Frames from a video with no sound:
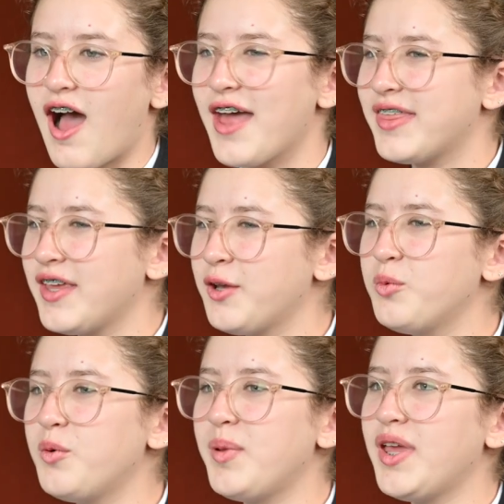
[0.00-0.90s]
I think it
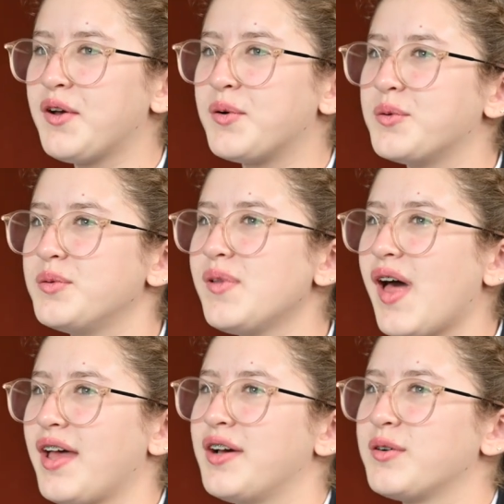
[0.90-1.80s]
will be cool
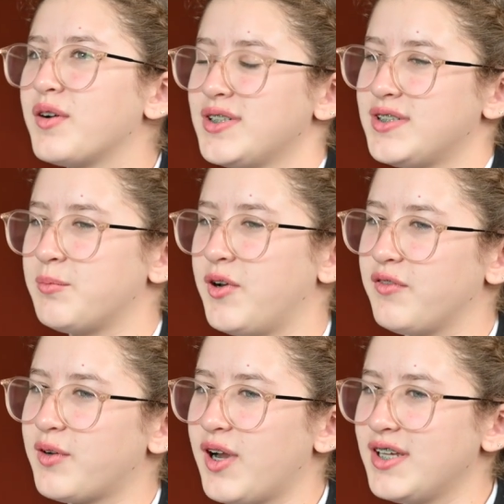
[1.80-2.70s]
that Hillcrest and
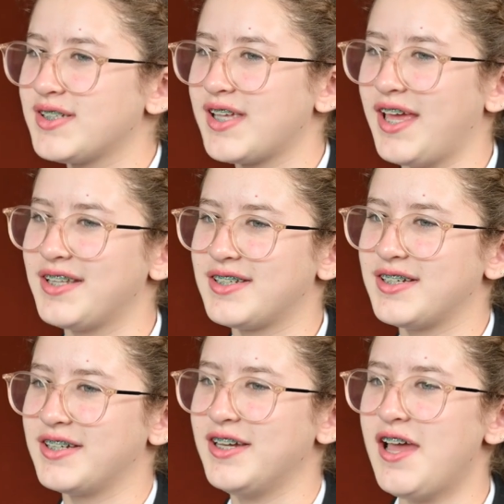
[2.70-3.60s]
Rivercrest get
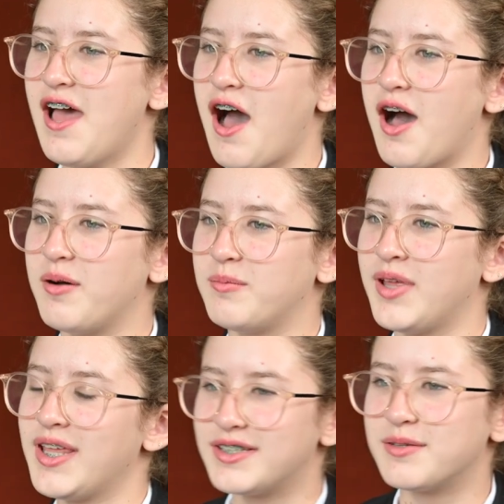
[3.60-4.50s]
to
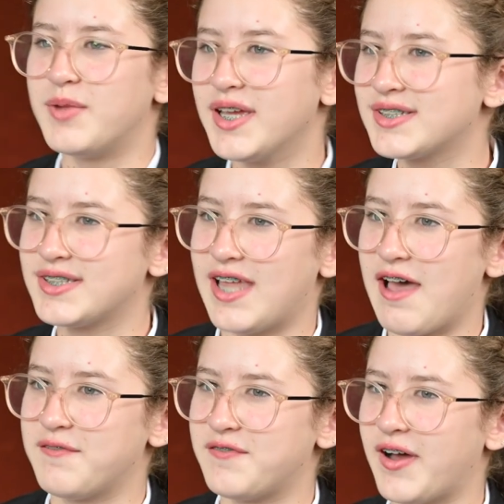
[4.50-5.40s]
intermix and
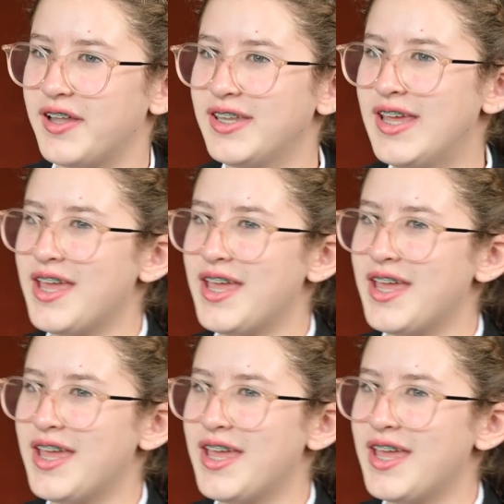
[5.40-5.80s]
have fun.